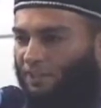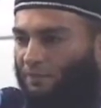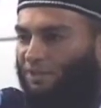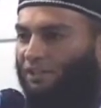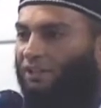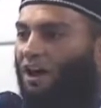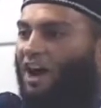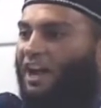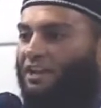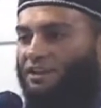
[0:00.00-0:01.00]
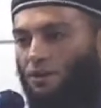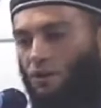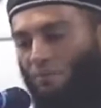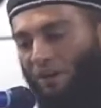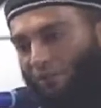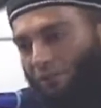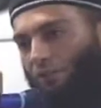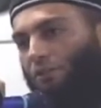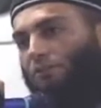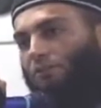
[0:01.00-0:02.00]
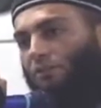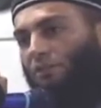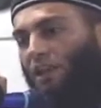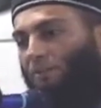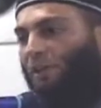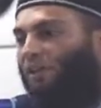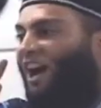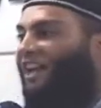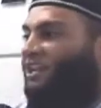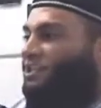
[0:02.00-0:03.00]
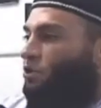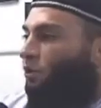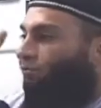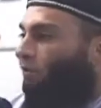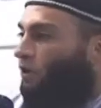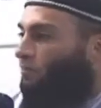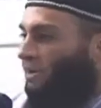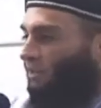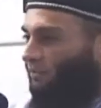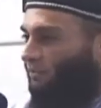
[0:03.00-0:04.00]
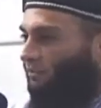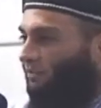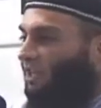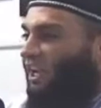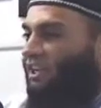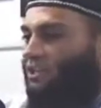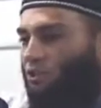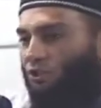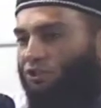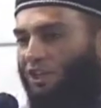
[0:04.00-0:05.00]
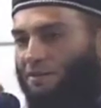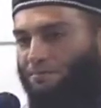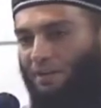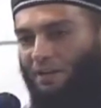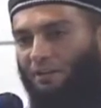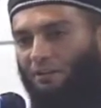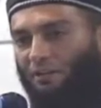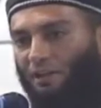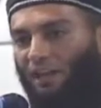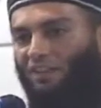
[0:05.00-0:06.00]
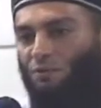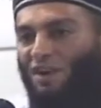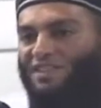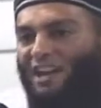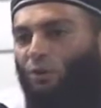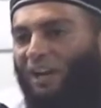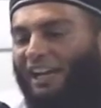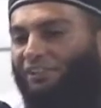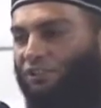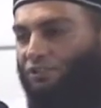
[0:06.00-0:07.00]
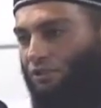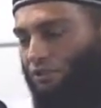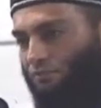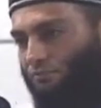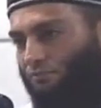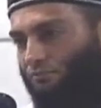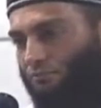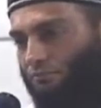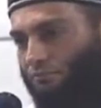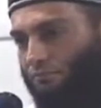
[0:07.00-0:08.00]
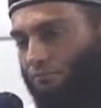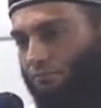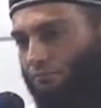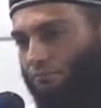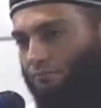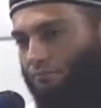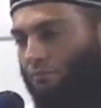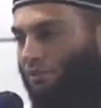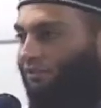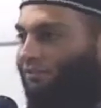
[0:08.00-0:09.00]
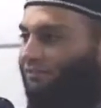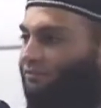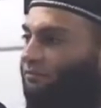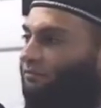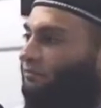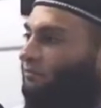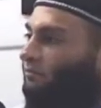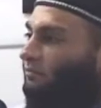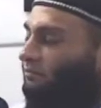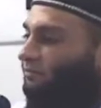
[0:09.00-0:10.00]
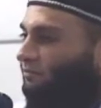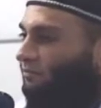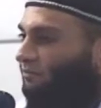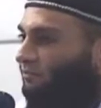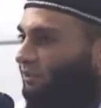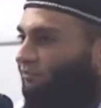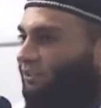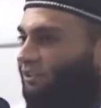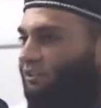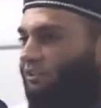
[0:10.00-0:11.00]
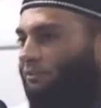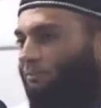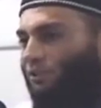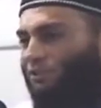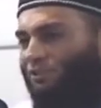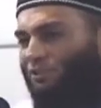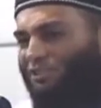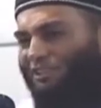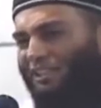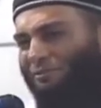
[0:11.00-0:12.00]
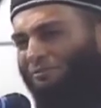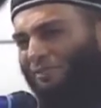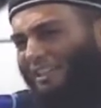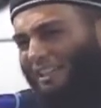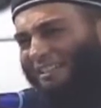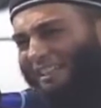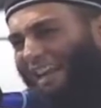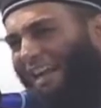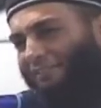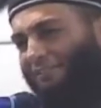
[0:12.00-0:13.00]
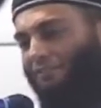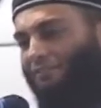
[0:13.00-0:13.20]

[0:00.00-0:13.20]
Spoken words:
Rely in the Almighty Lord. Rely in your former, in your shaper, in the one that created you. Now, obviously this person is in a state of fear, scared.